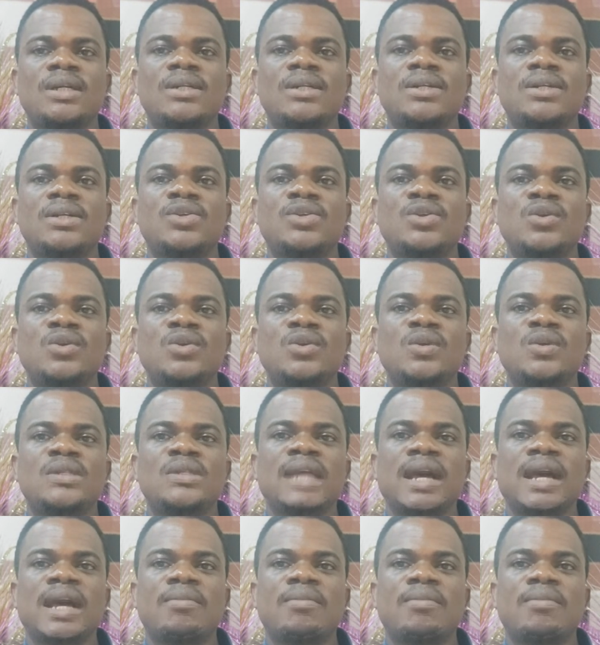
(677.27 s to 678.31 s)

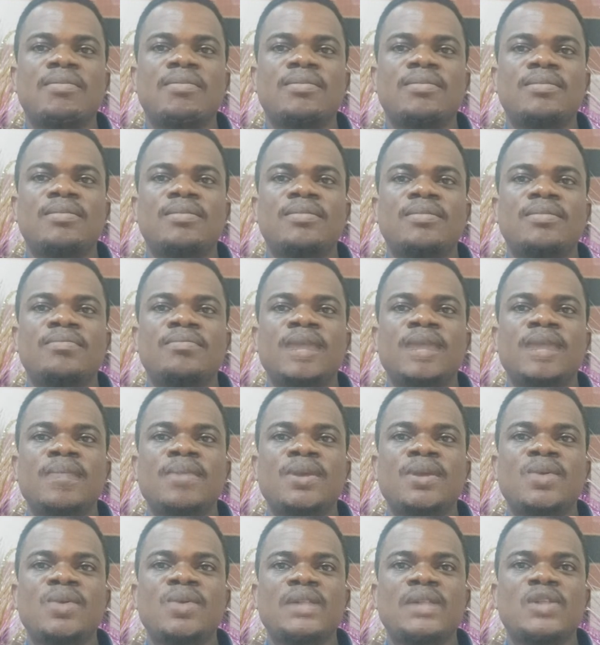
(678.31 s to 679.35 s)
use
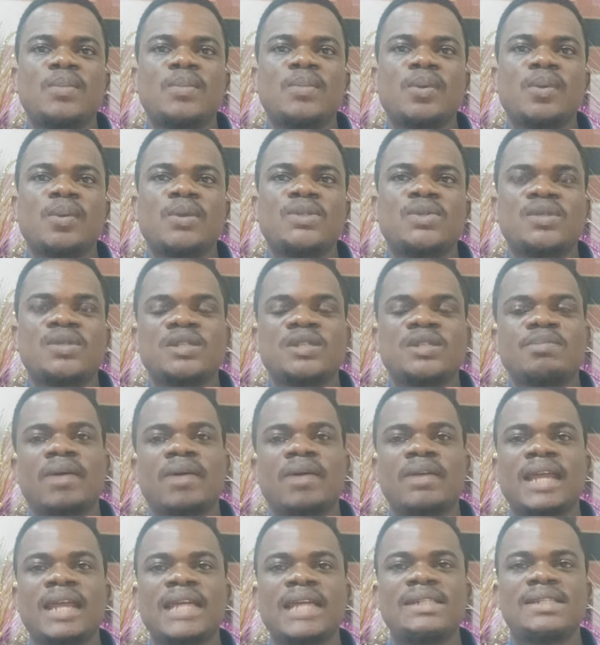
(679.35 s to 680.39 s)
maybe you are supposed to
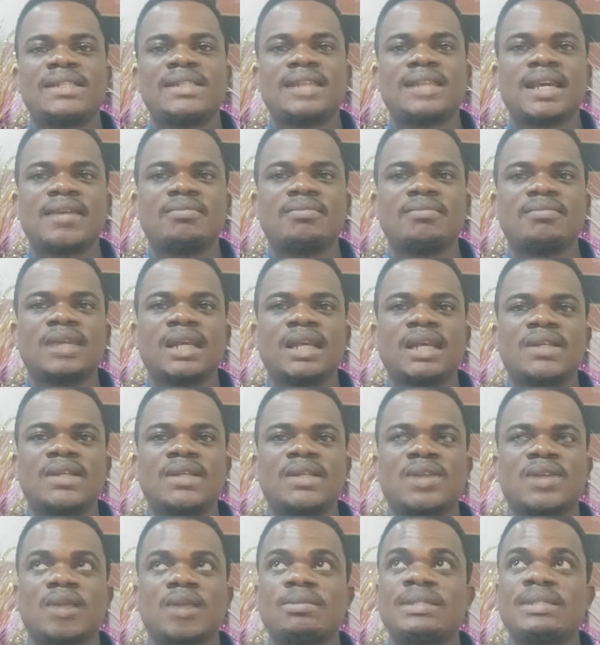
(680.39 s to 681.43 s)
spell, let's say,
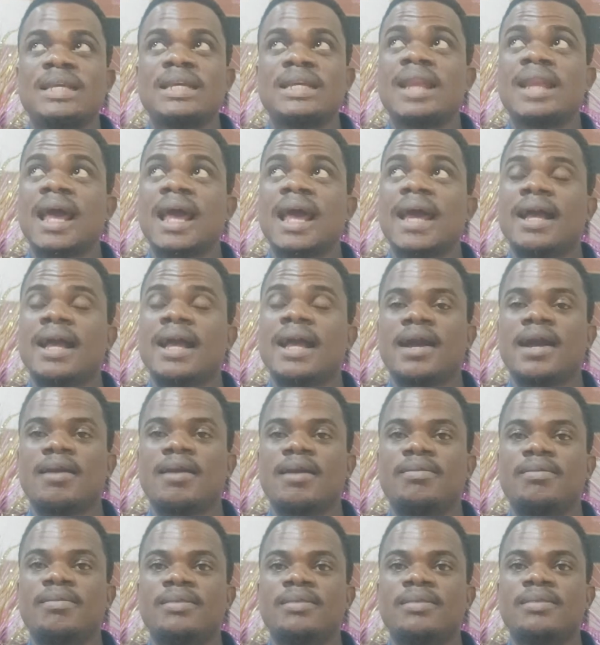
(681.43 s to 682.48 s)
something like
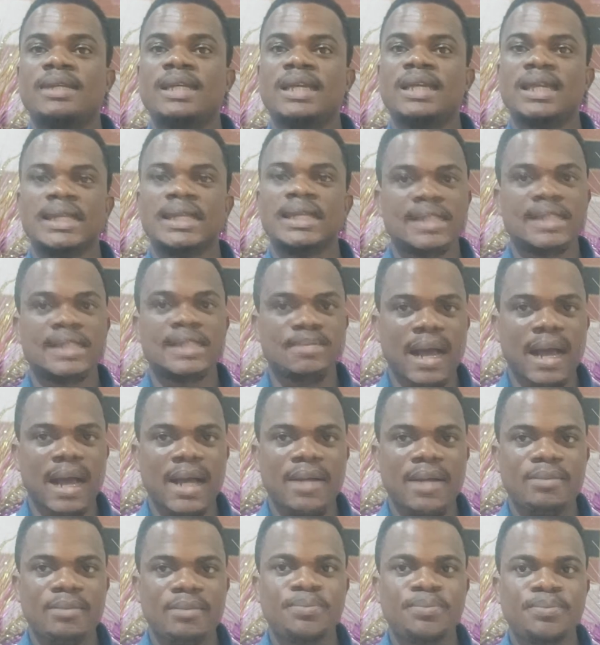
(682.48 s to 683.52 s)

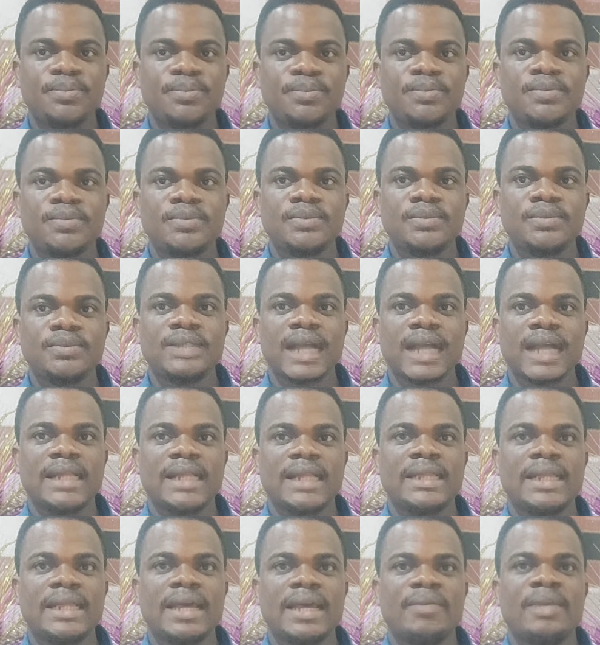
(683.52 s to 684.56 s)
edema,
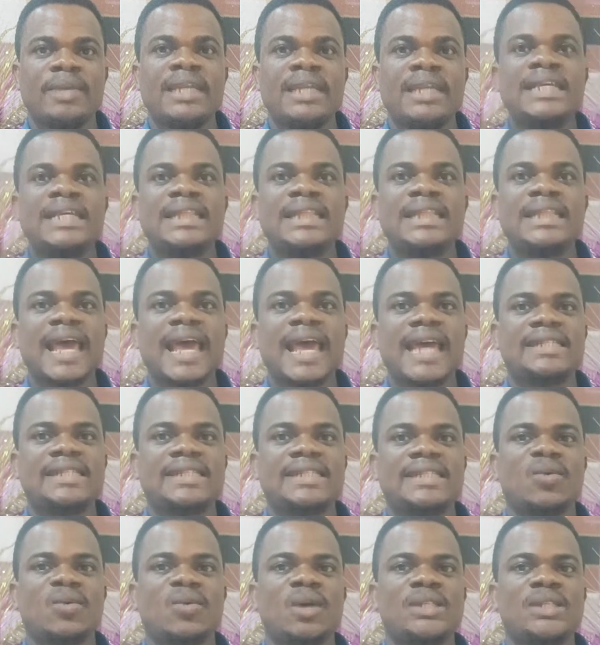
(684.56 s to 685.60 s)
and in the
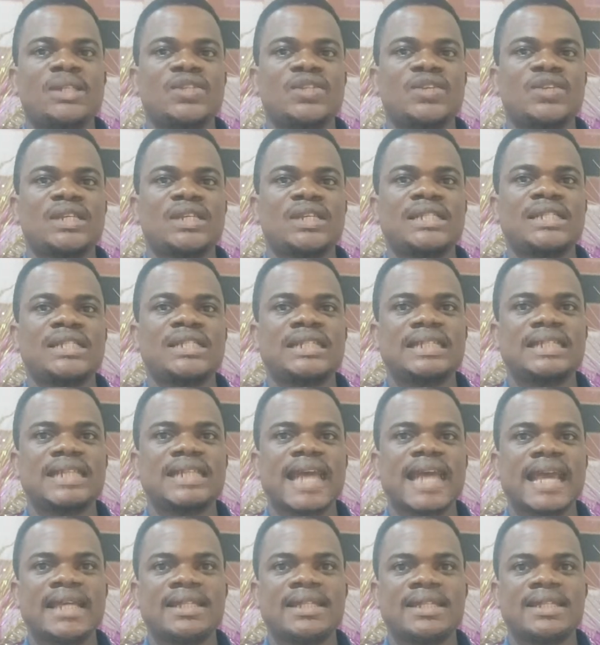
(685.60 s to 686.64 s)
text, what is written in the
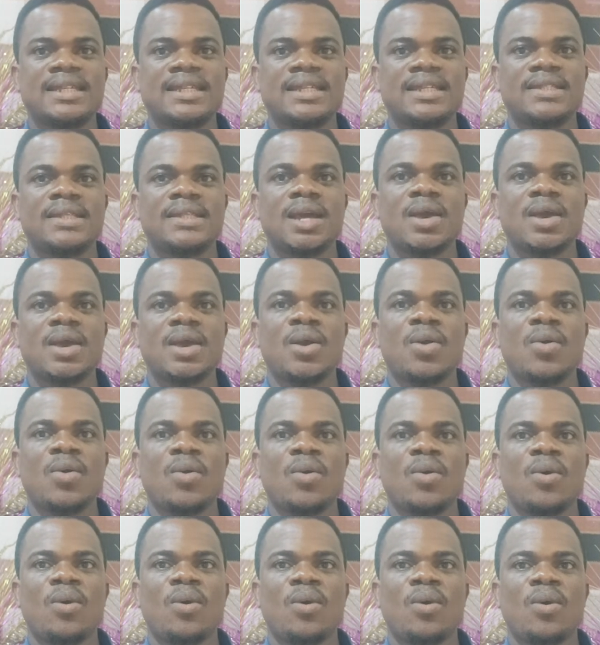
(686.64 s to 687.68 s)
text is
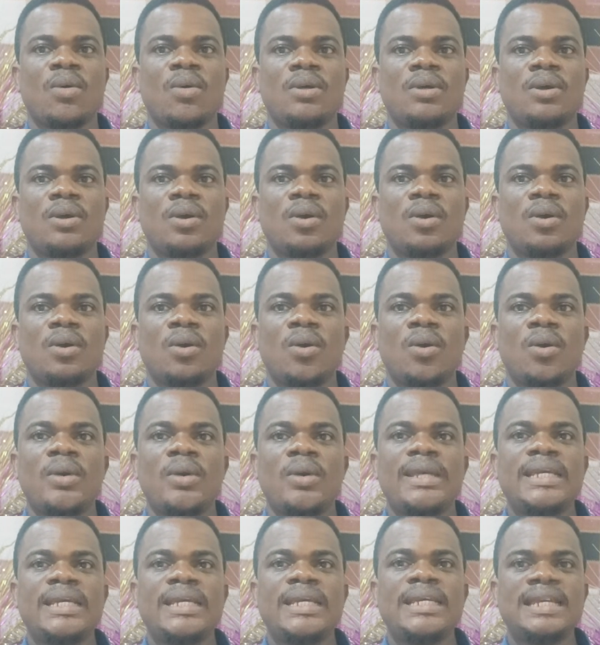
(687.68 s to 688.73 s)

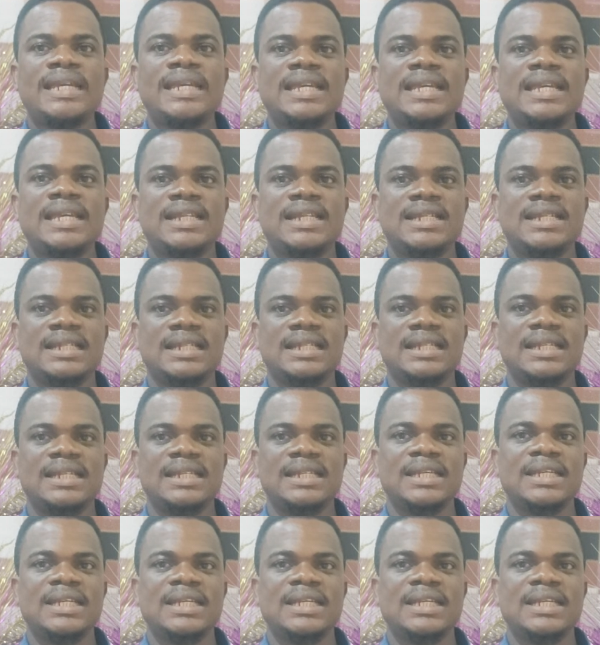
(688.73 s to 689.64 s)
OEDEMA.